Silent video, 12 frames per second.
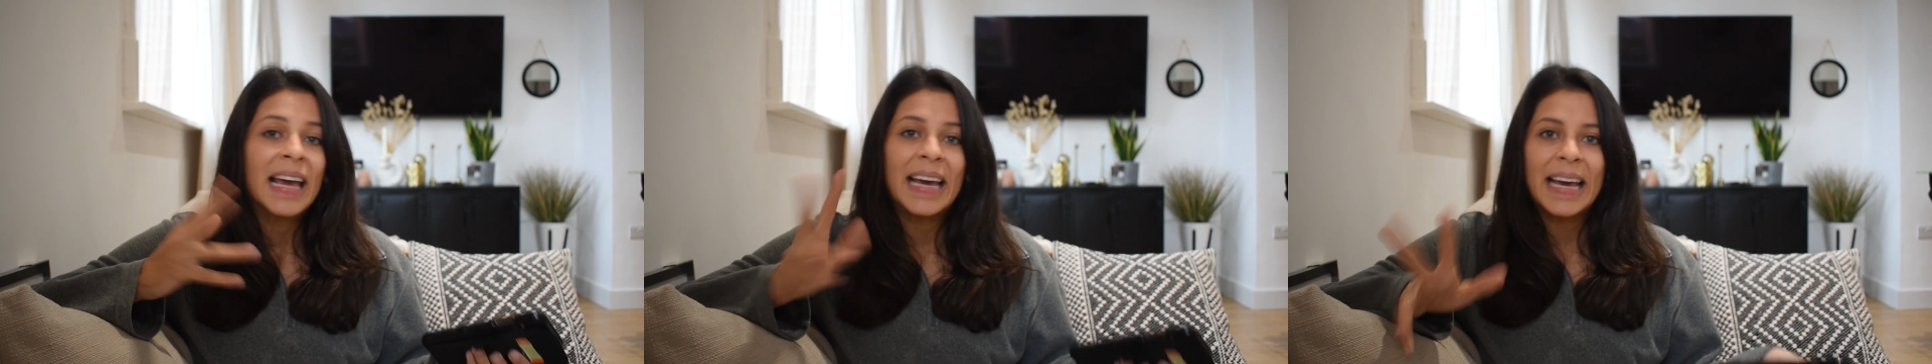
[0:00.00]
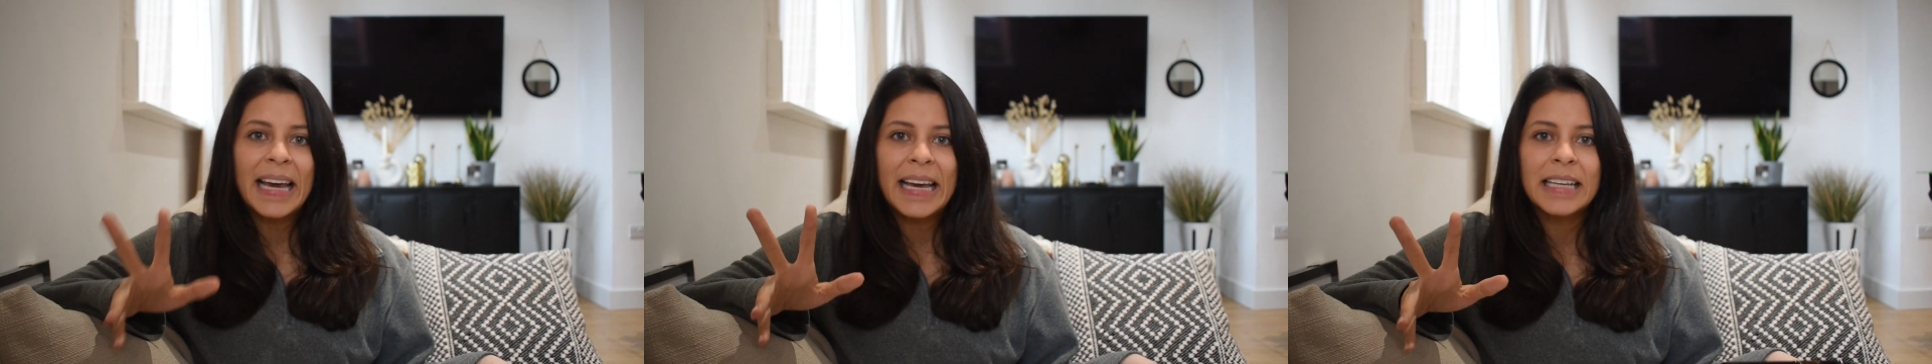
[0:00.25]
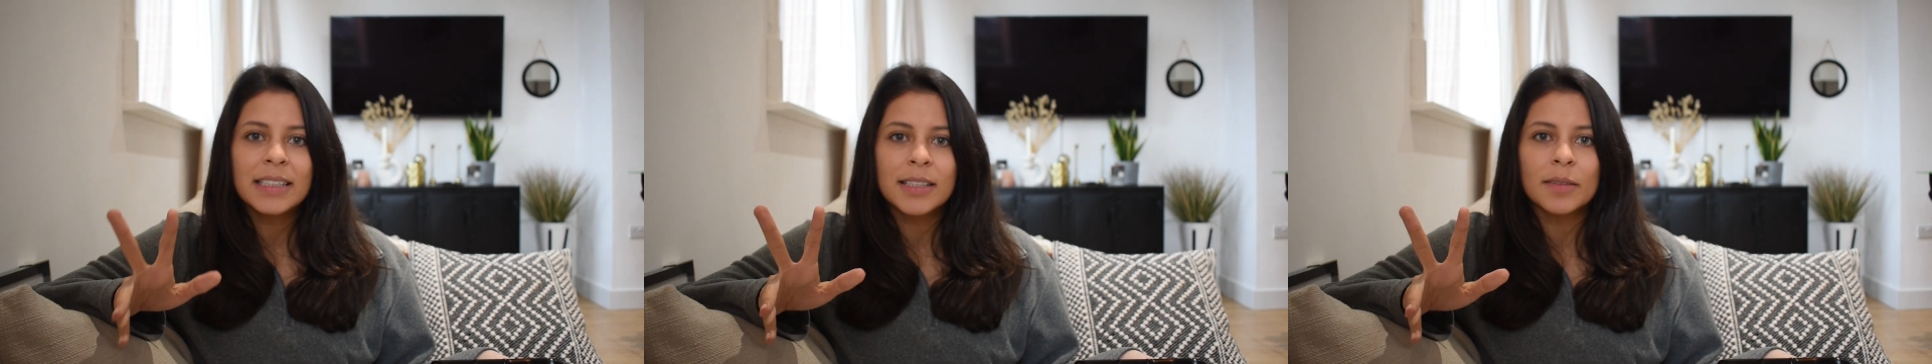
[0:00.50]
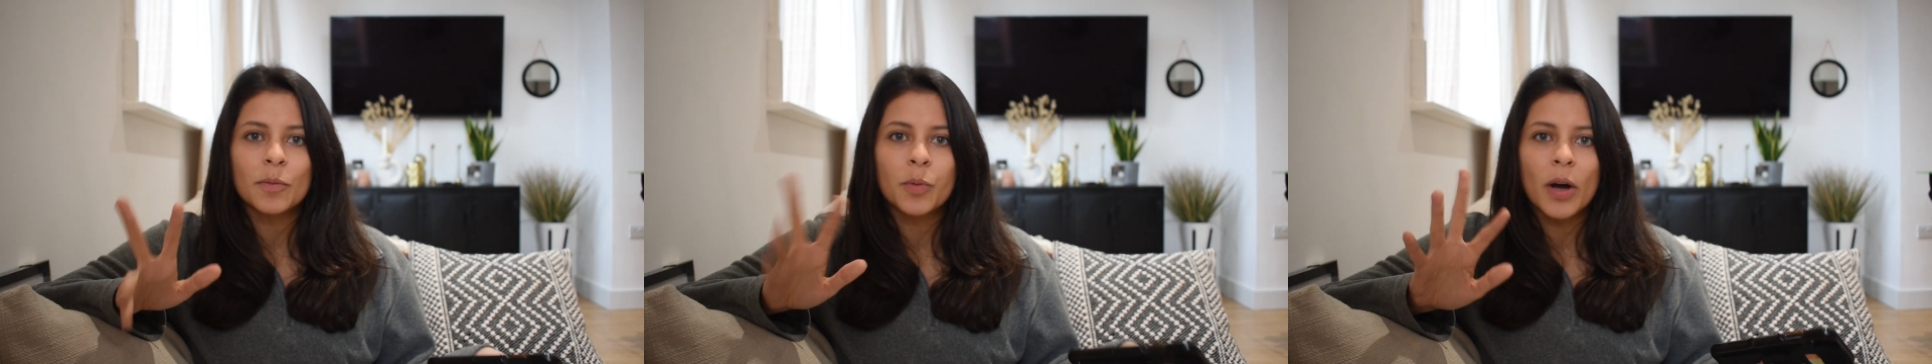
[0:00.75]
It
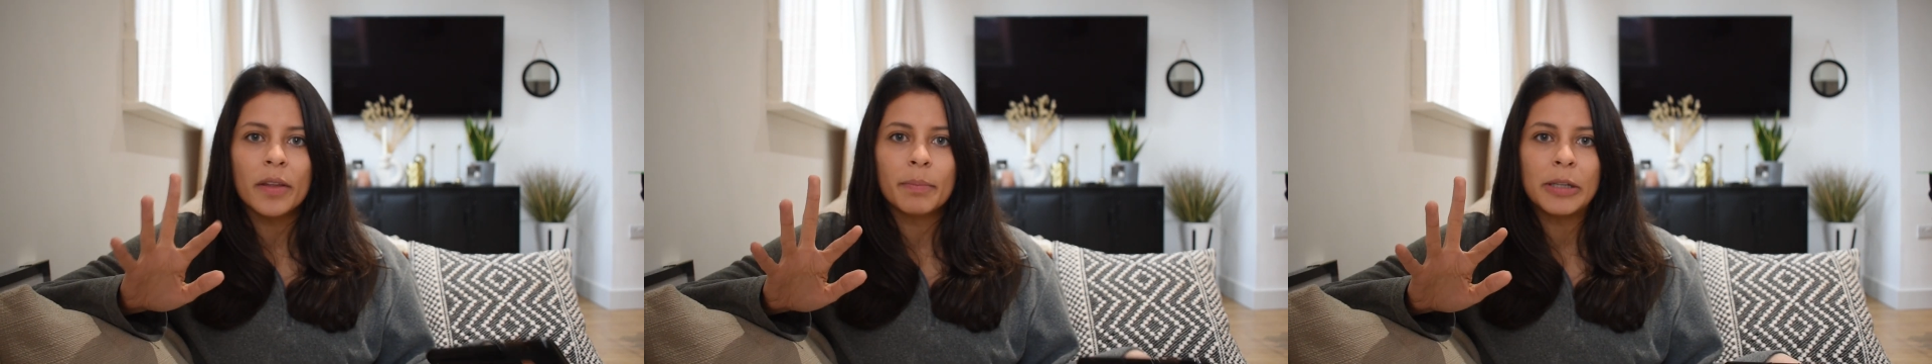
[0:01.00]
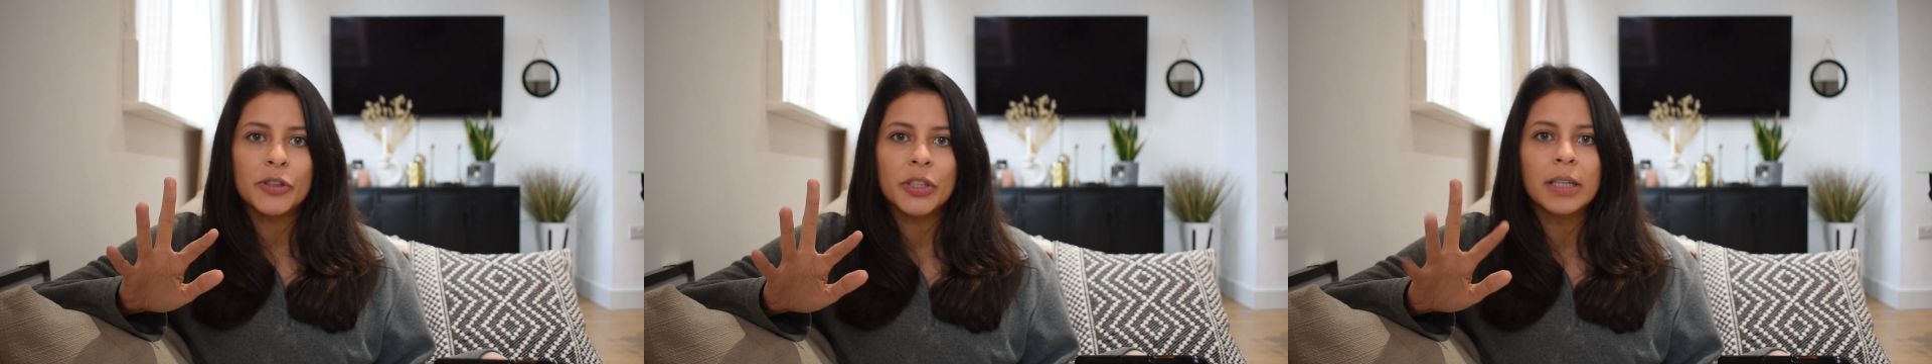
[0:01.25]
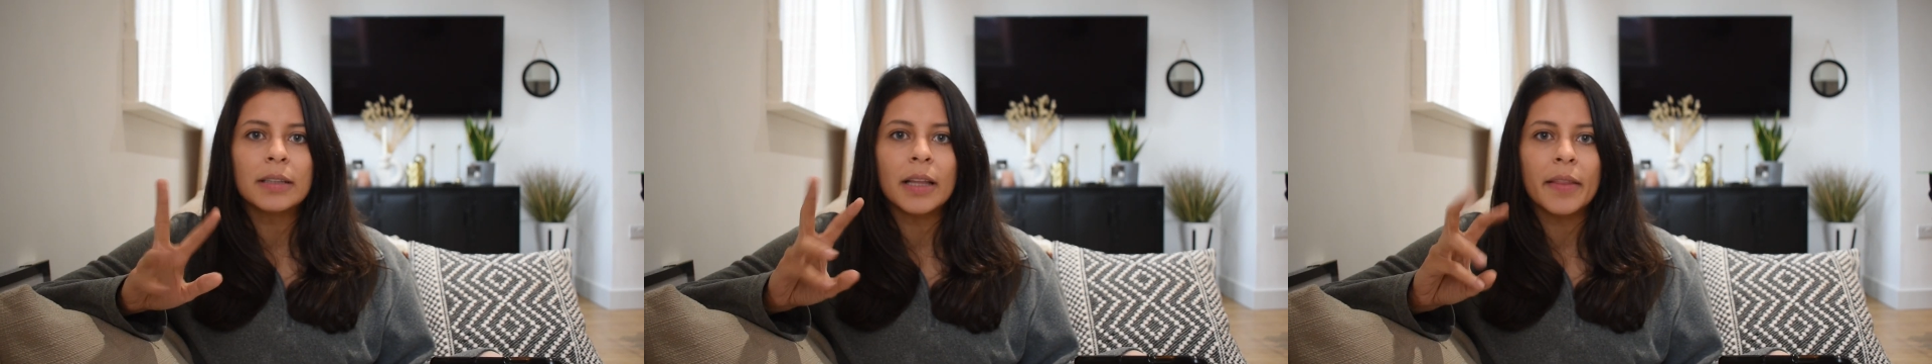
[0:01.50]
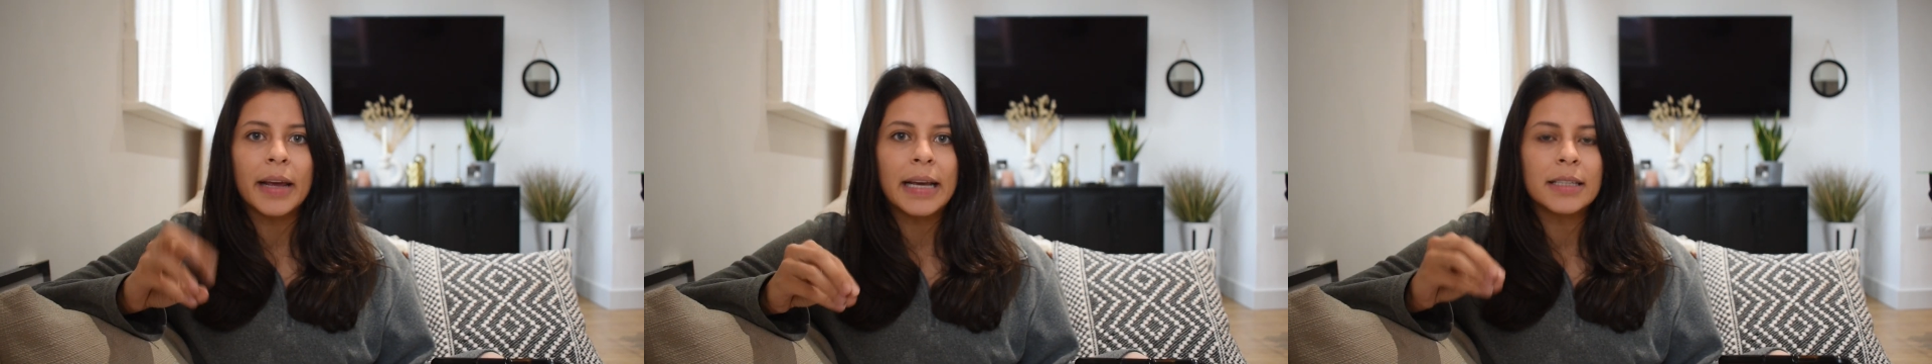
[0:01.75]
is worth mentioning
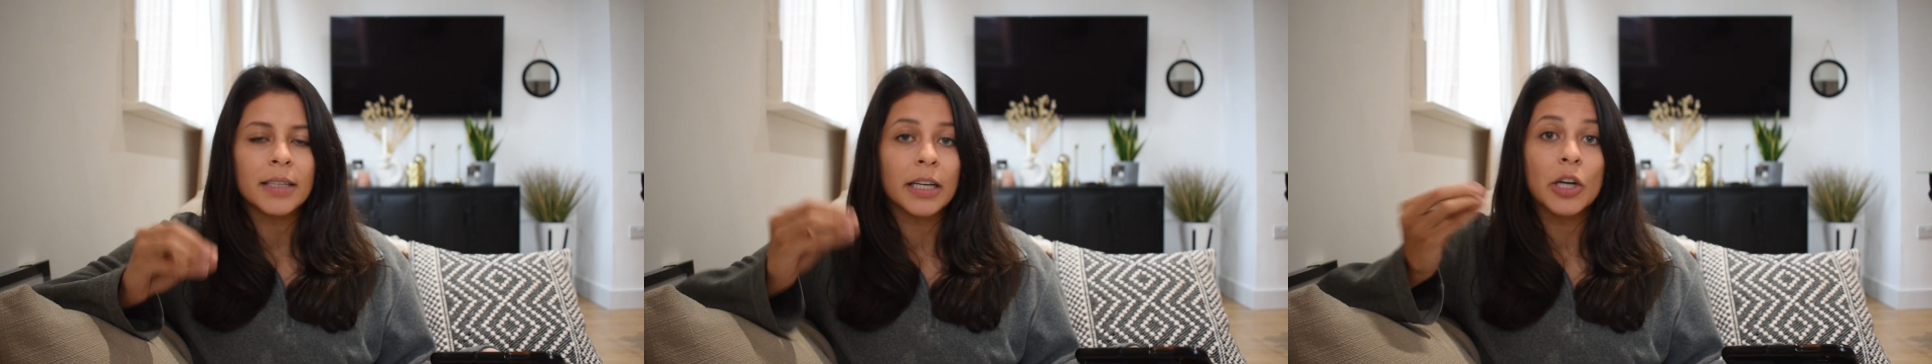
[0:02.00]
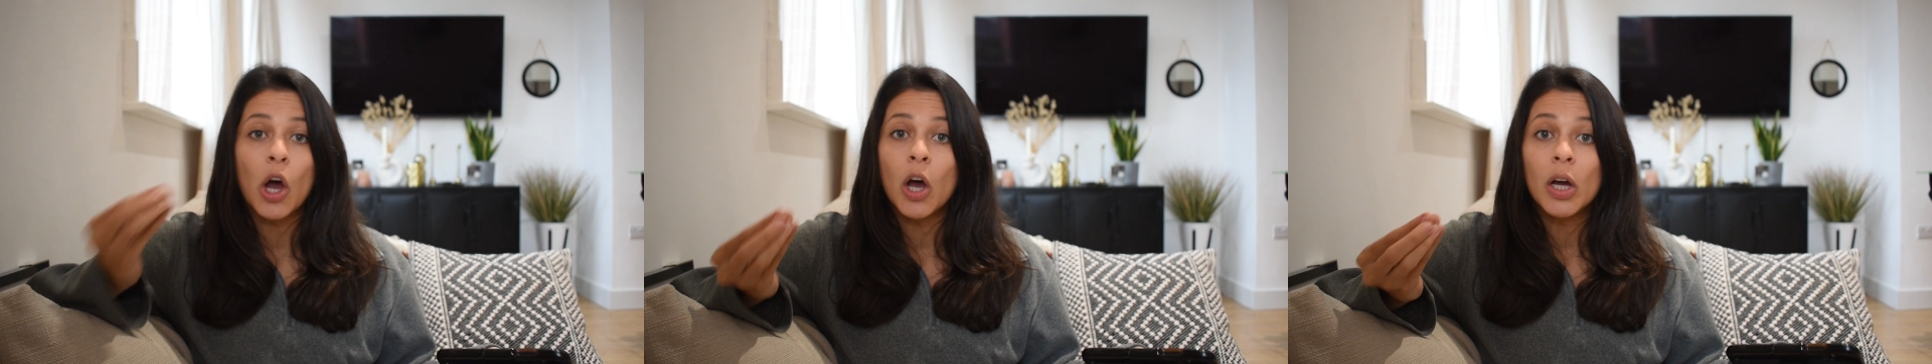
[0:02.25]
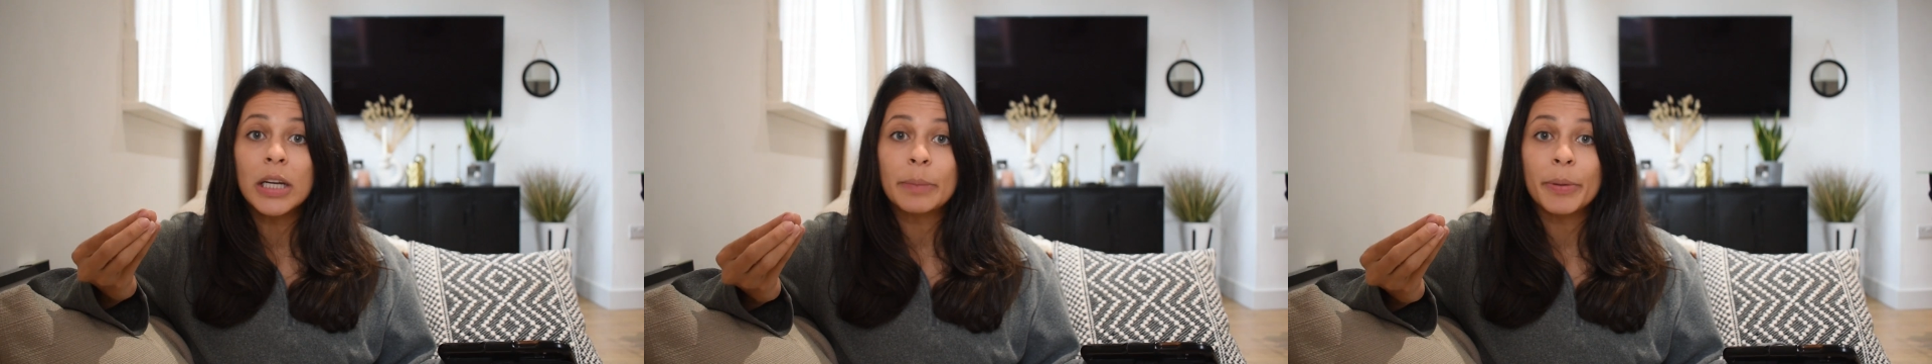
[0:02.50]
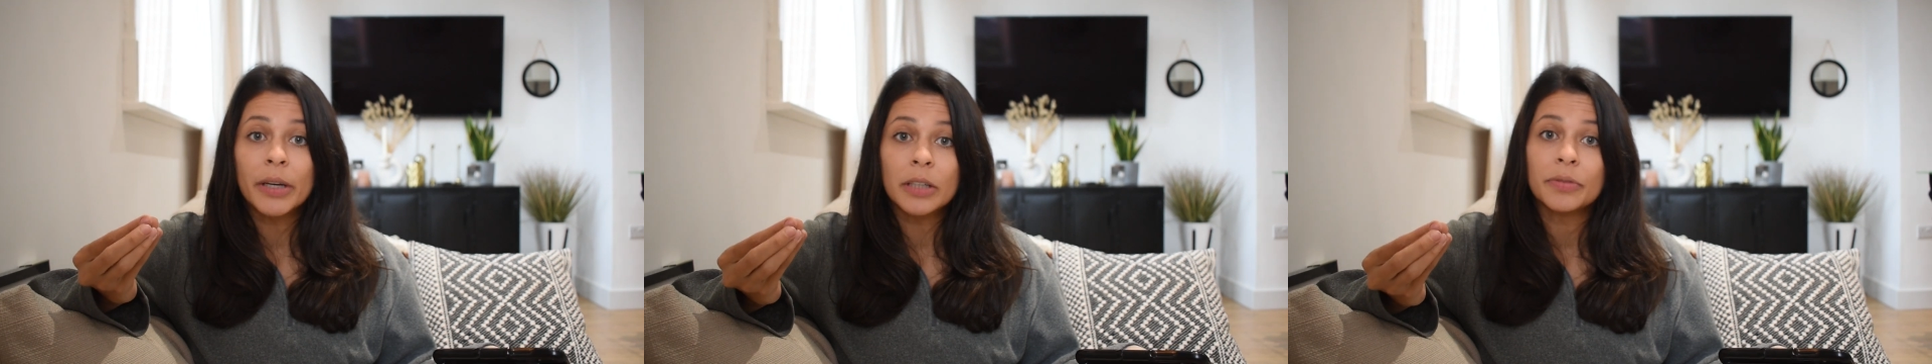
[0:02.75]
that there is an early
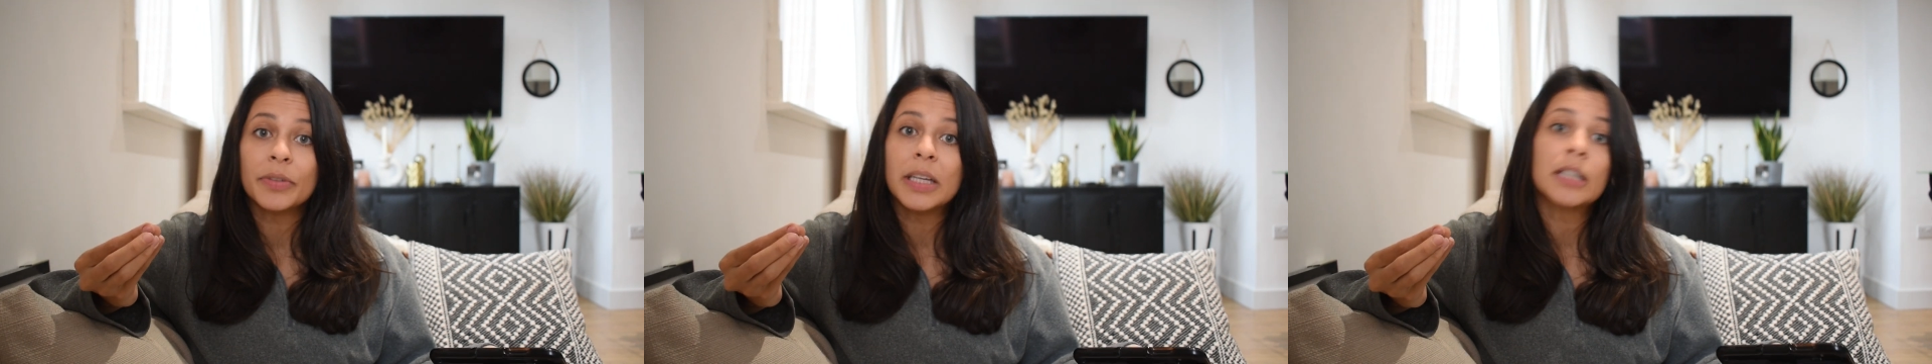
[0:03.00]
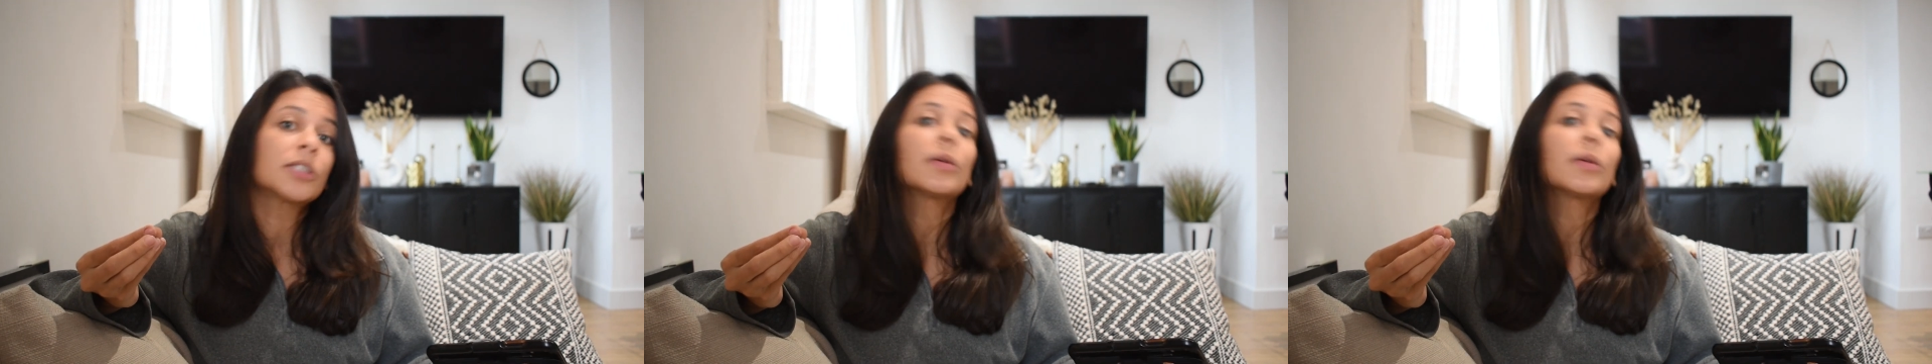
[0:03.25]
bird fee,